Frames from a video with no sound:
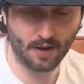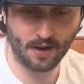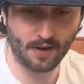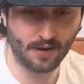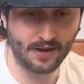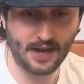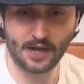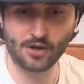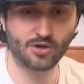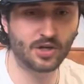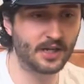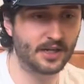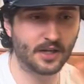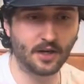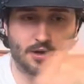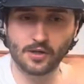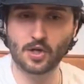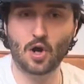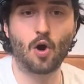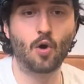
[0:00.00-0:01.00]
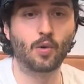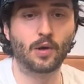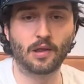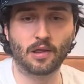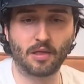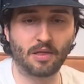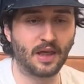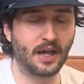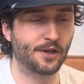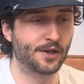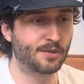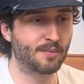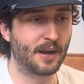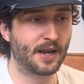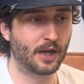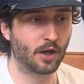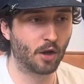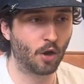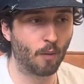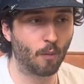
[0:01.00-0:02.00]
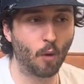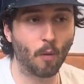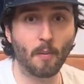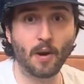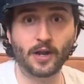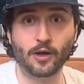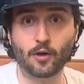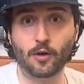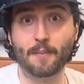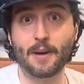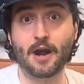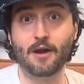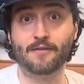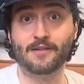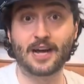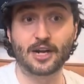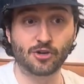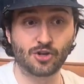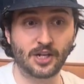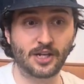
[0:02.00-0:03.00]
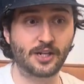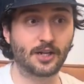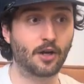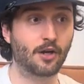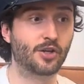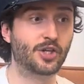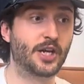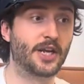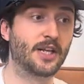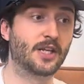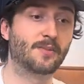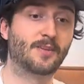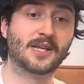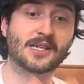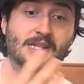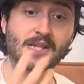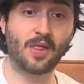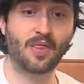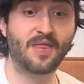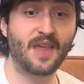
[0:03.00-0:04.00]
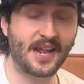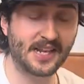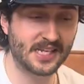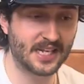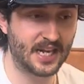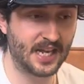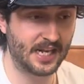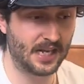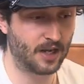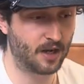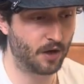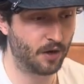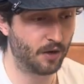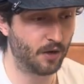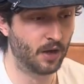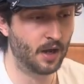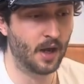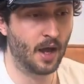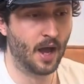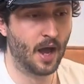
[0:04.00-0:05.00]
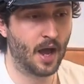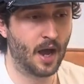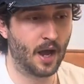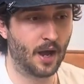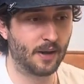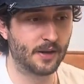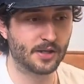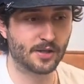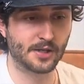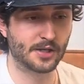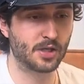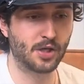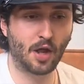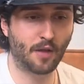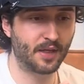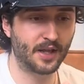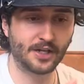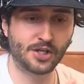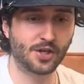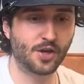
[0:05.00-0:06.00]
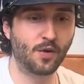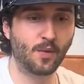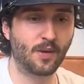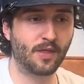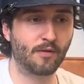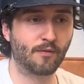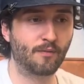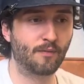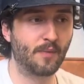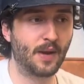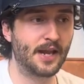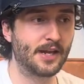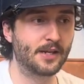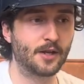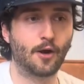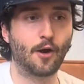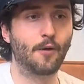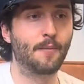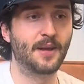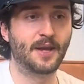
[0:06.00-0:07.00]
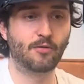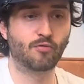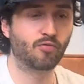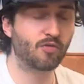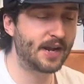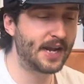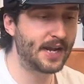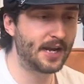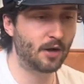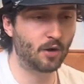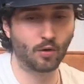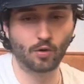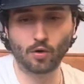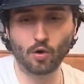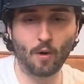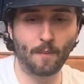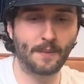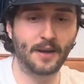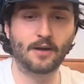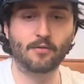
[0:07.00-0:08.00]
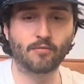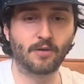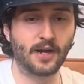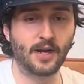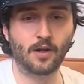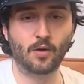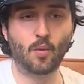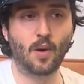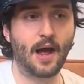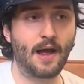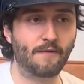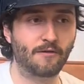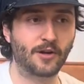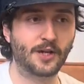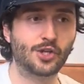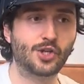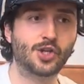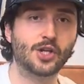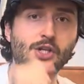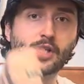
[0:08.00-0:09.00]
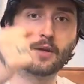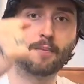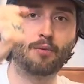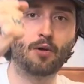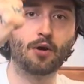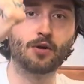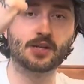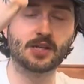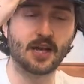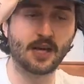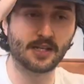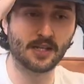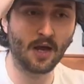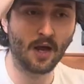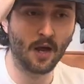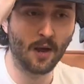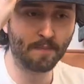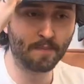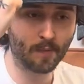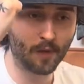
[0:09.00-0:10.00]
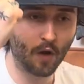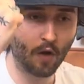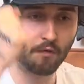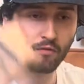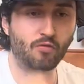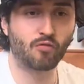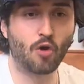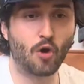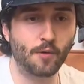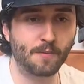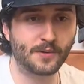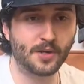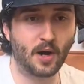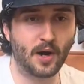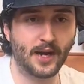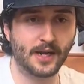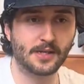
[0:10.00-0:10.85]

Natural indigo is a whole other thing. You're spending a lot more money on a pair of natural indigo jeans, but it's synthetic indigo, so it's nothing to do with the indigo being real or not being real or whatever. It's just the process of rope dyeing.